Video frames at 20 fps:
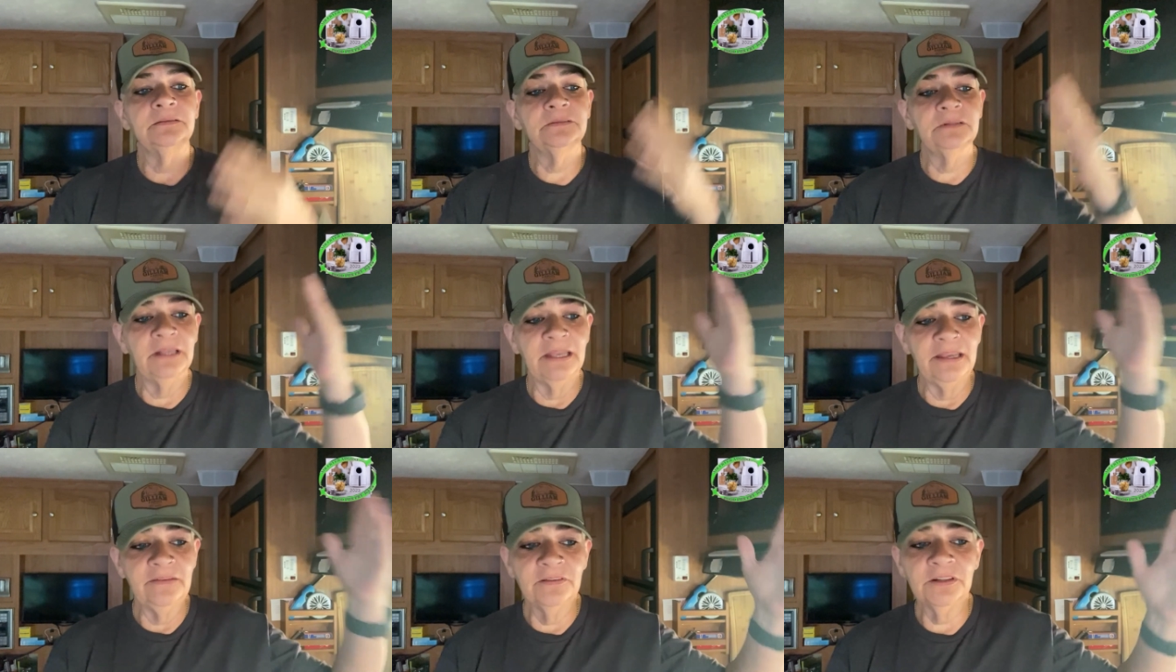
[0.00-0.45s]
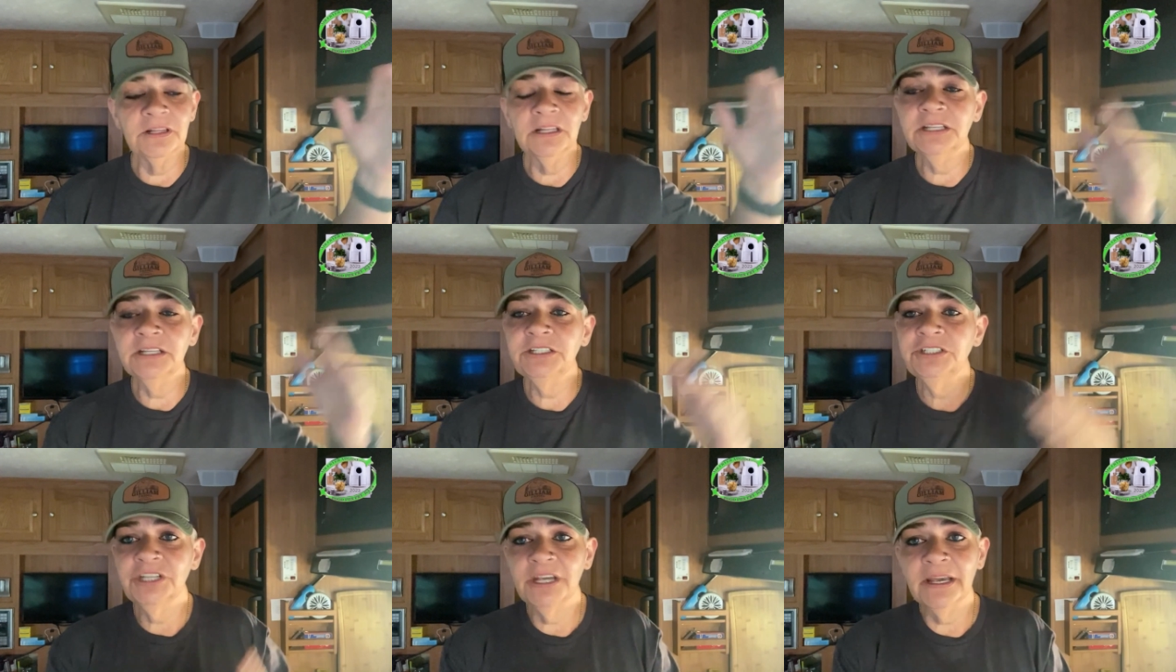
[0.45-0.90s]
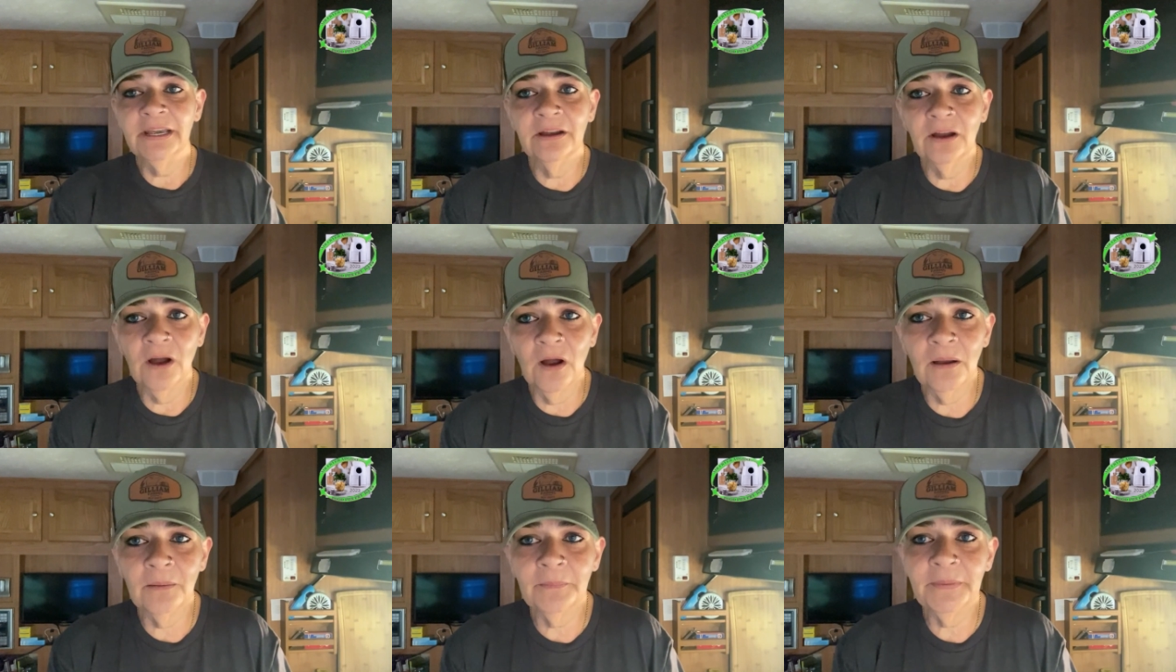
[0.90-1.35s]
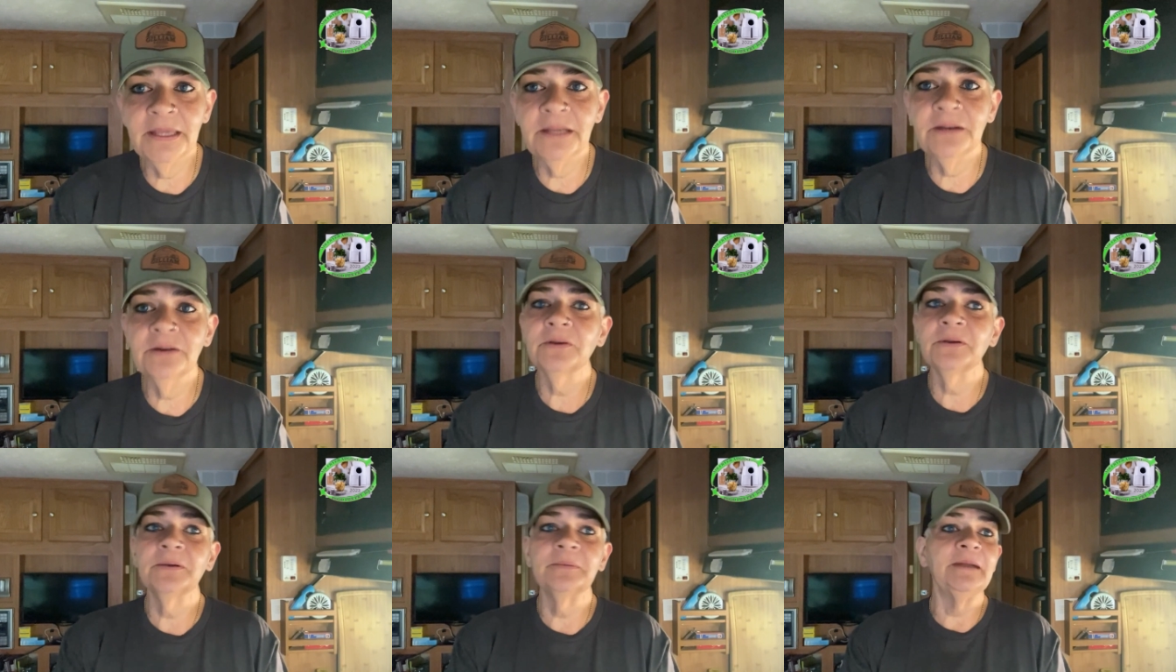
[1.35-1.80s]
Leave a legit comment
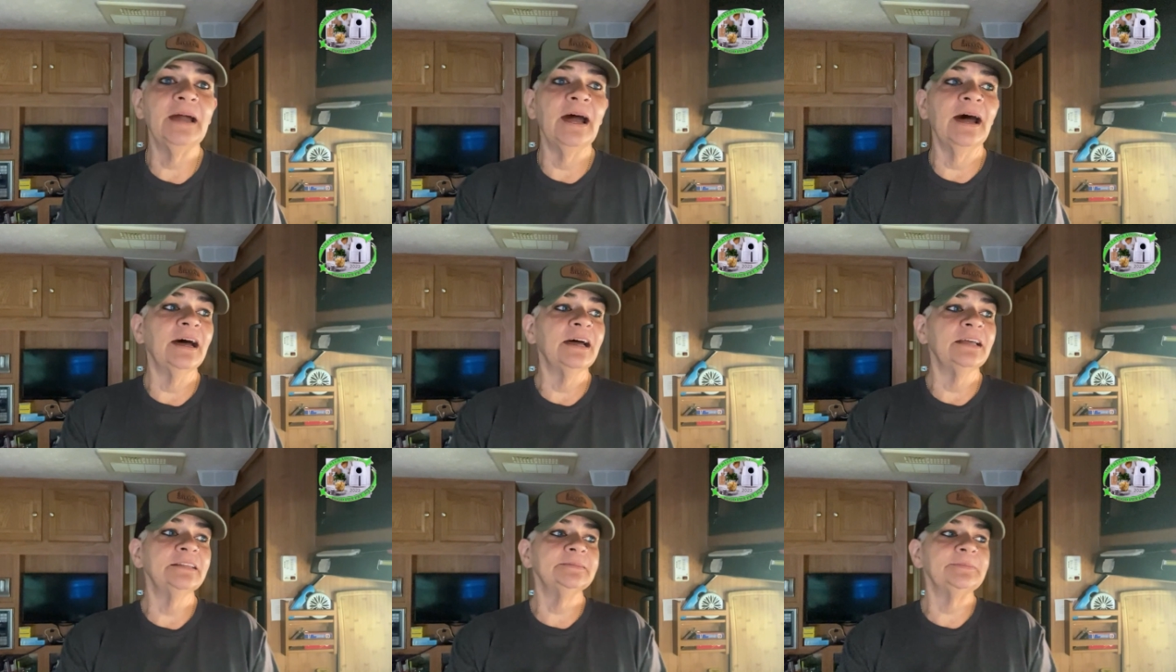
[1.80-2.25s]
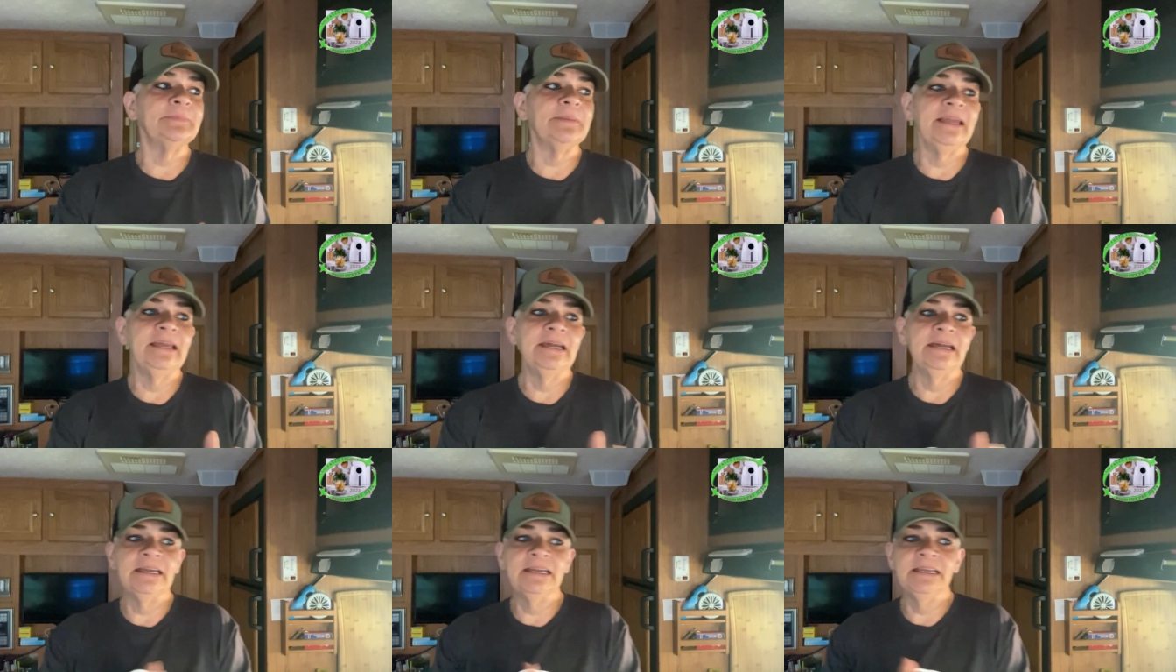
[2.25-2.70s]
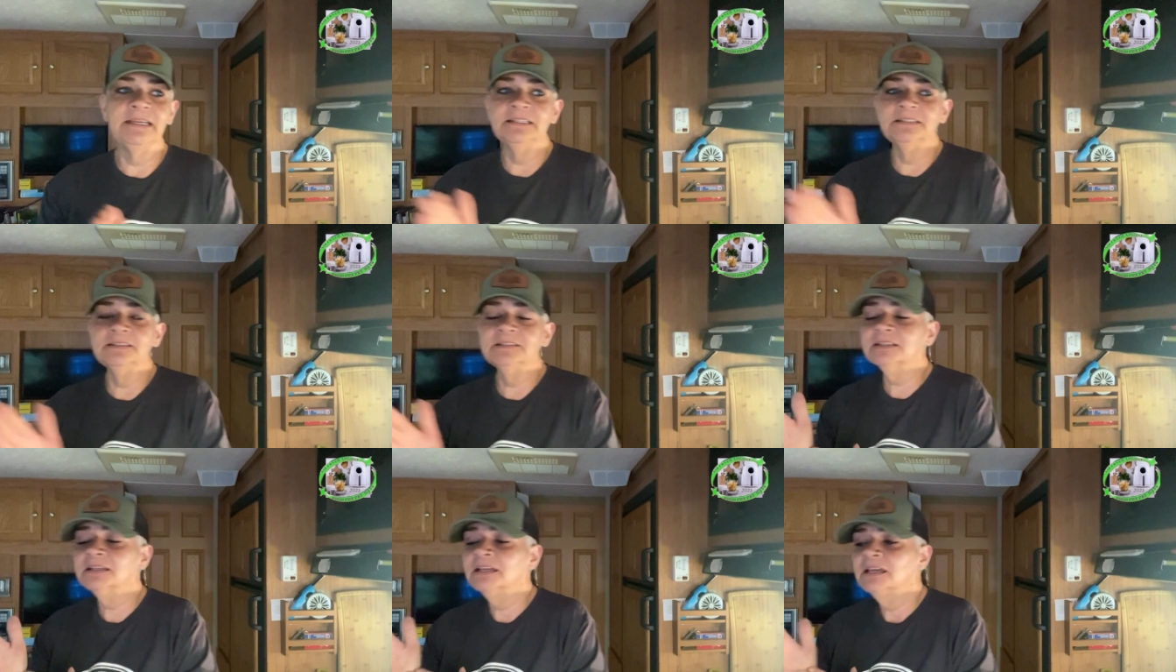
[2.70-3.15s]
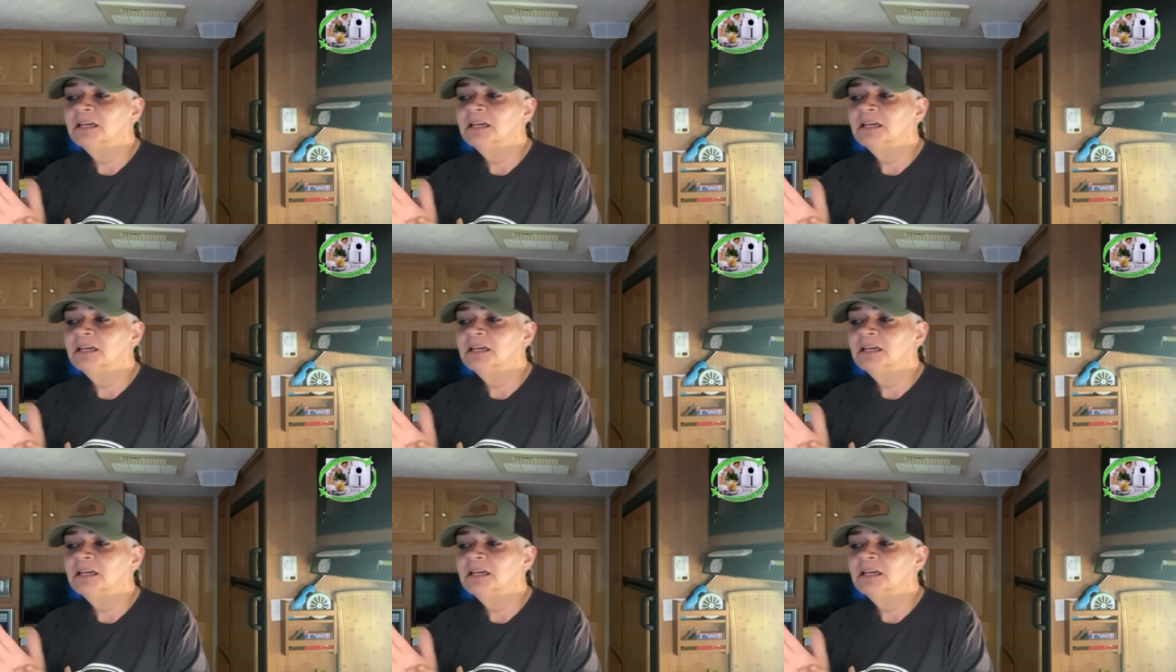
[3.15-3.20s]
on them, guys, because